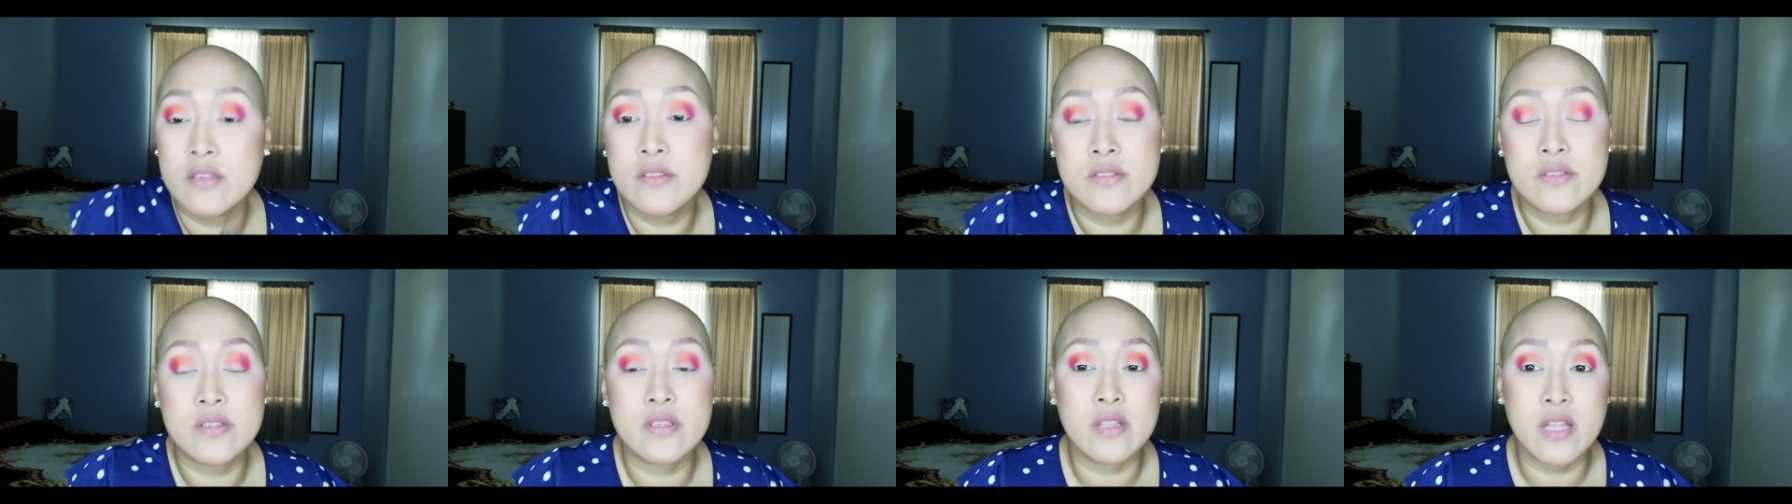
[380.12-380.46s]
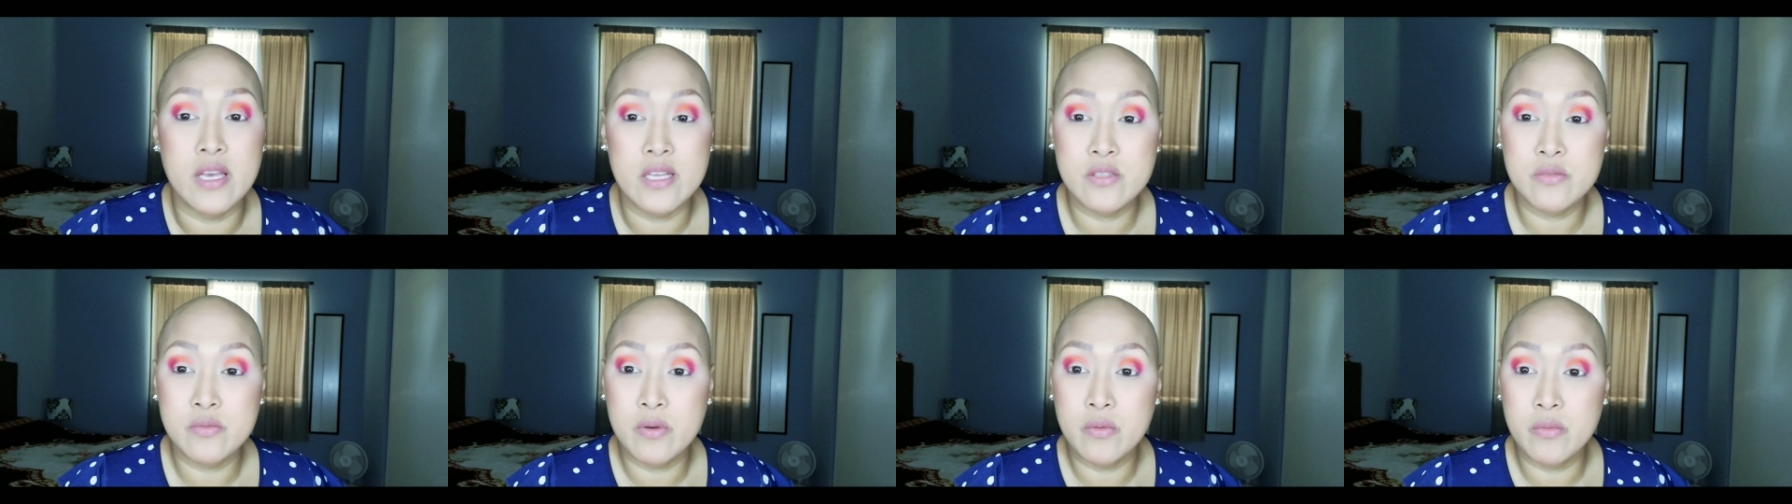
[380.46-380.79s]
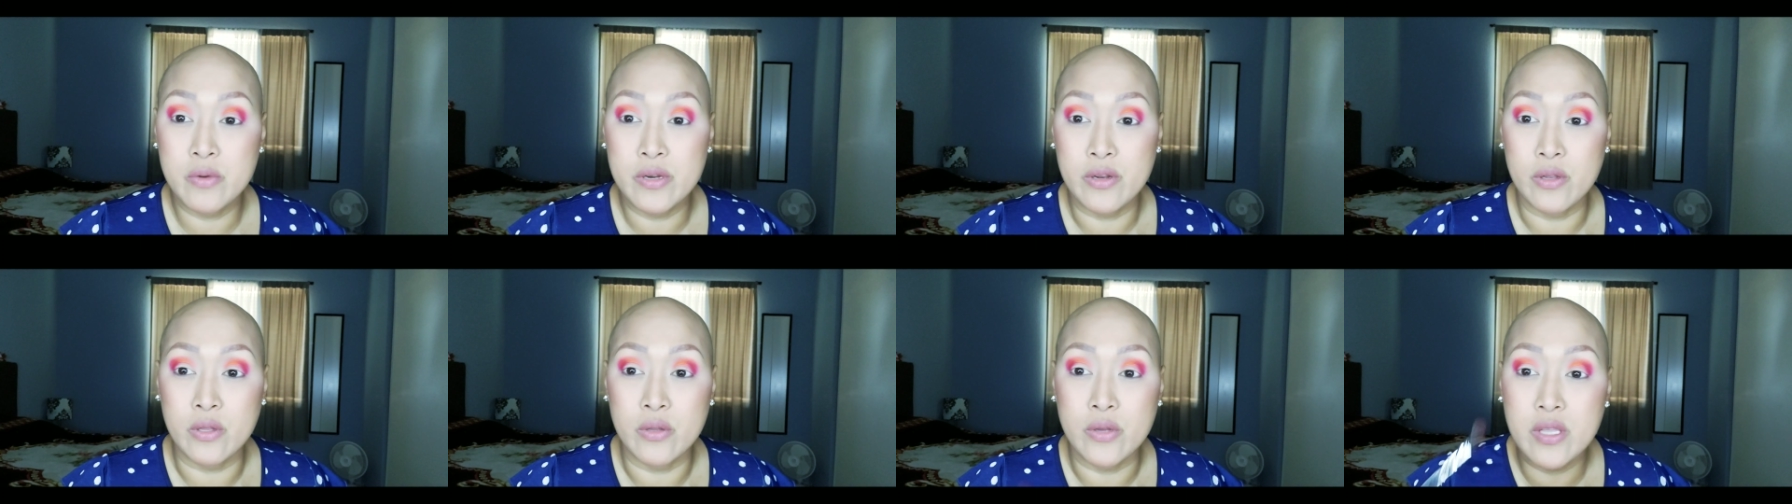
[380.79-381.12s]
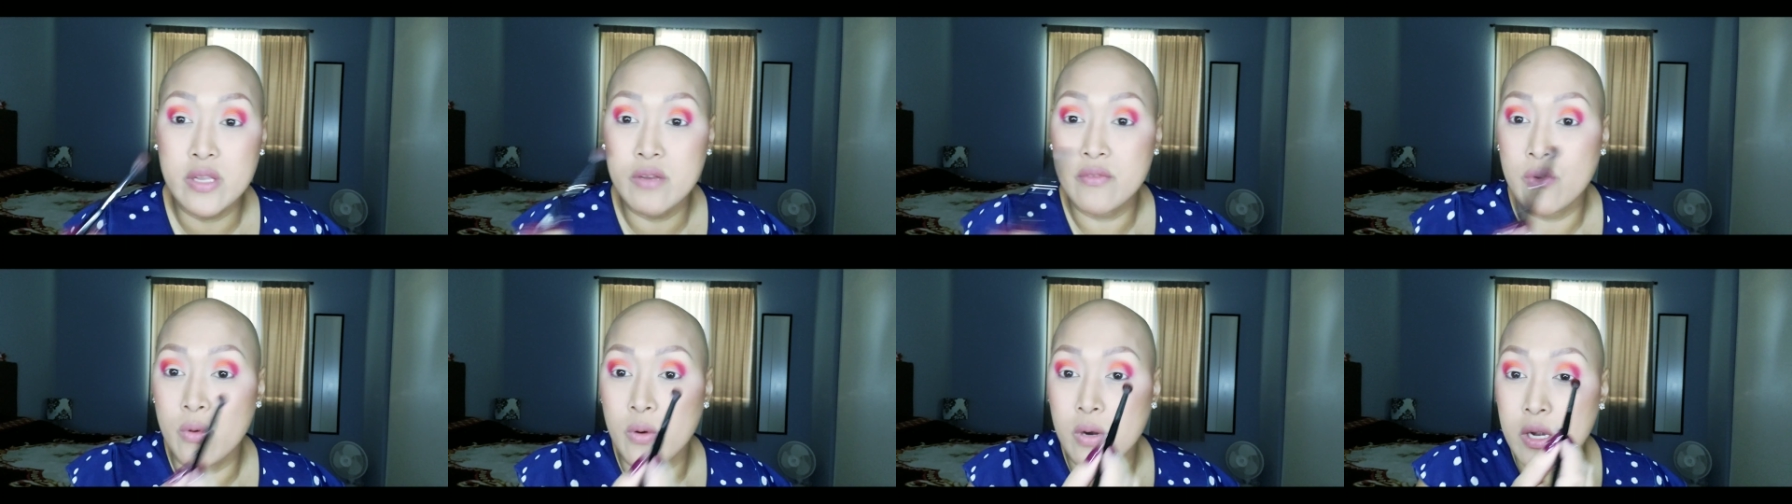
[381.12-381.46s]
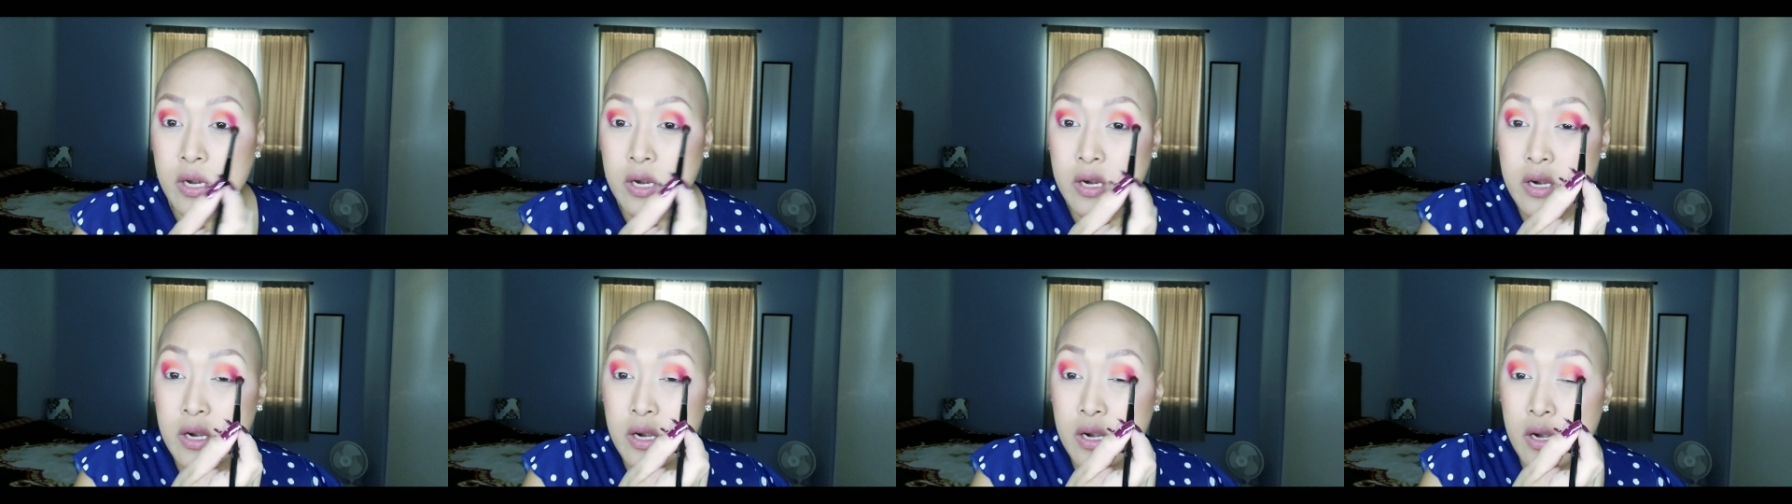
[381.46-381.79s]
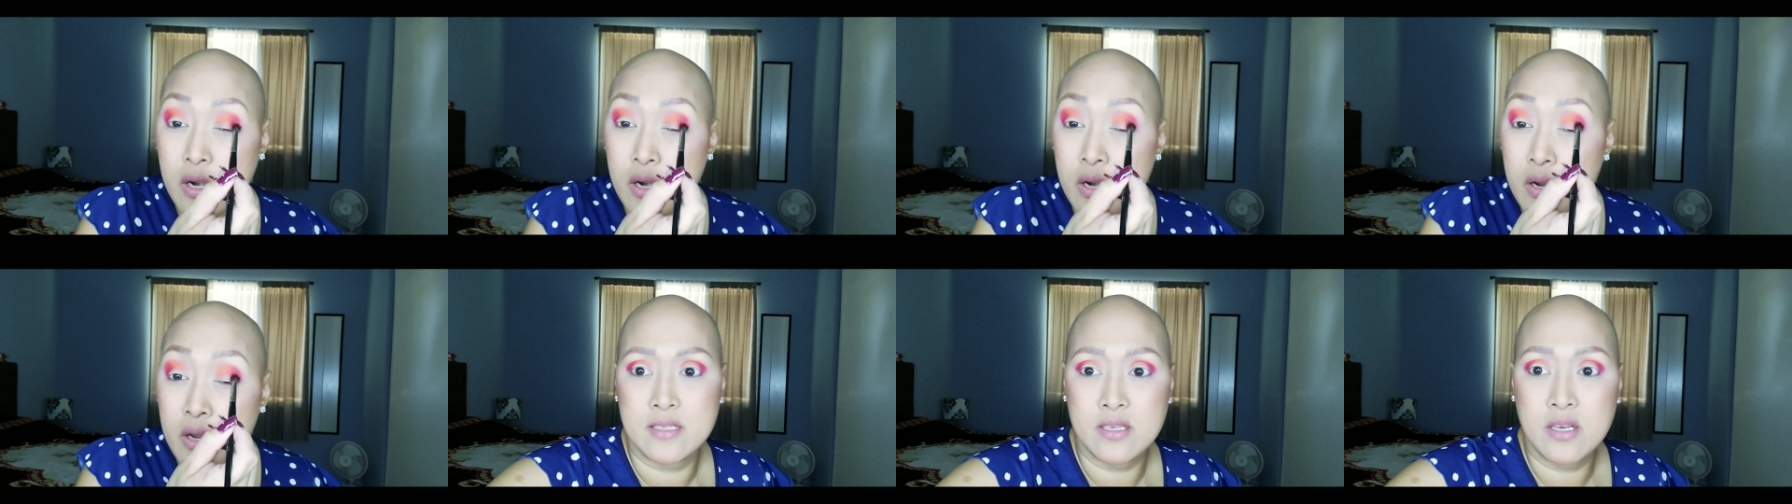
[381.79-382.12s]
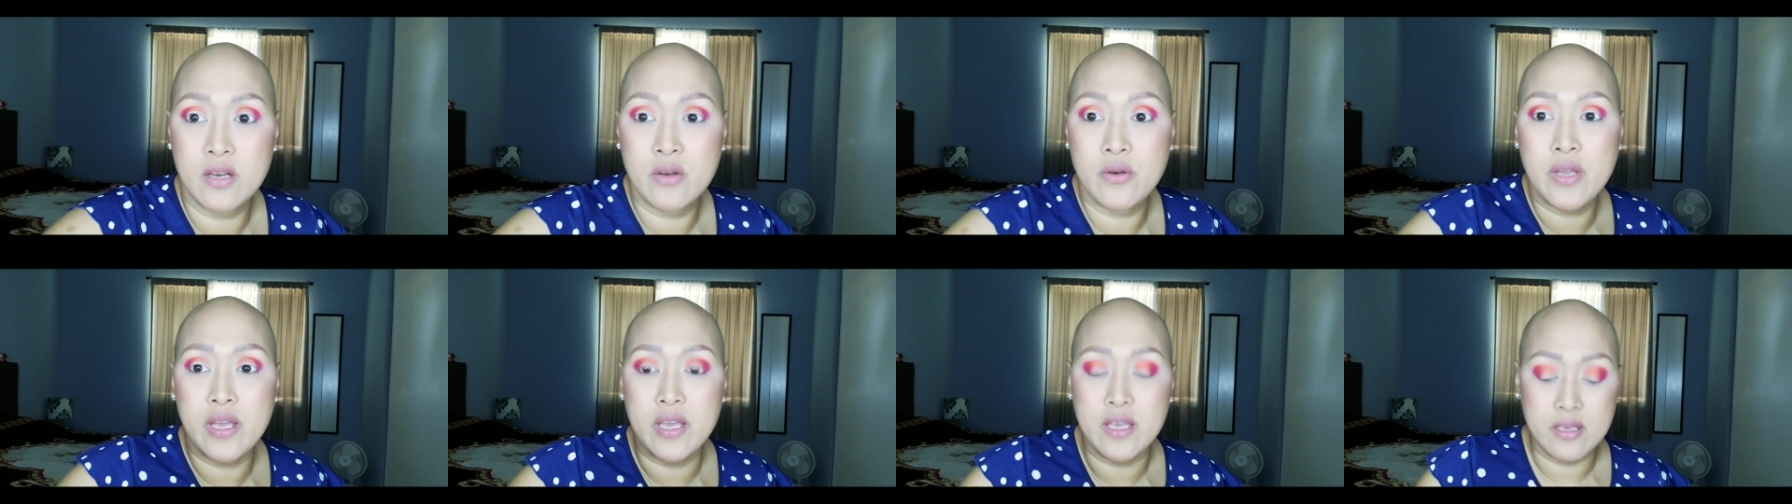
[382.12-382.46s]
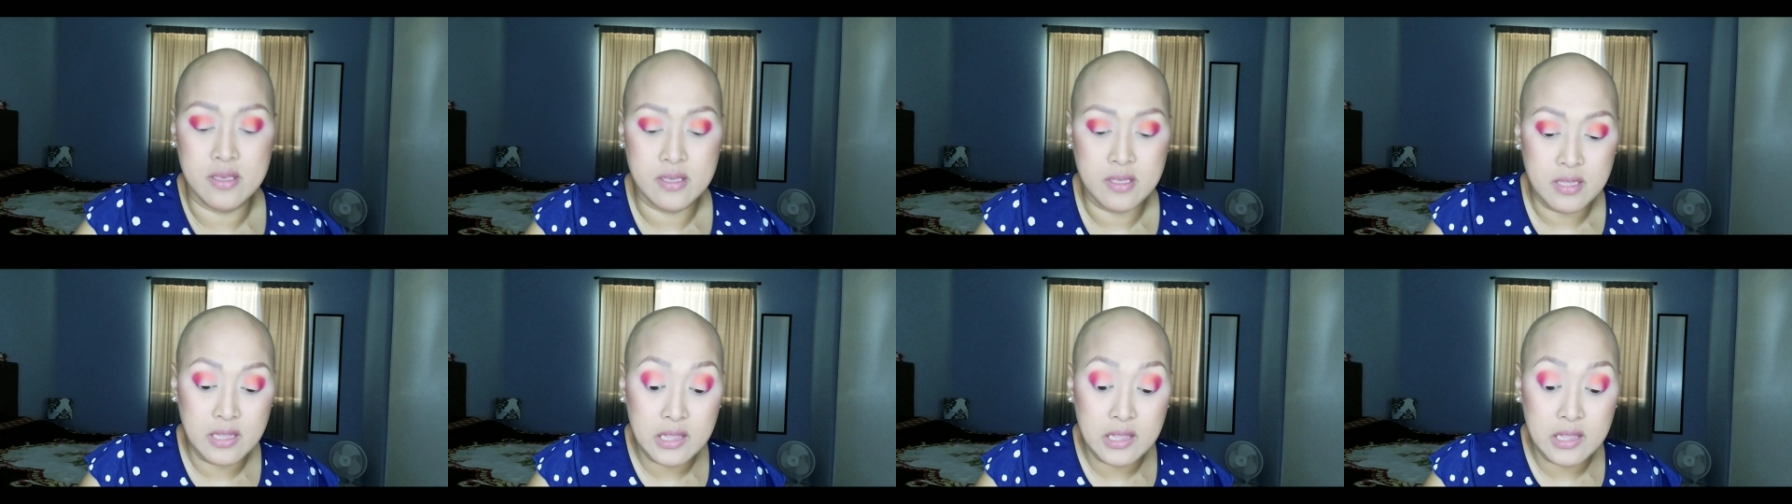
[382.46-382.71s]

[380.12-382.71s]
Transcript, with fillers: See, that's what we're looking for. Okay,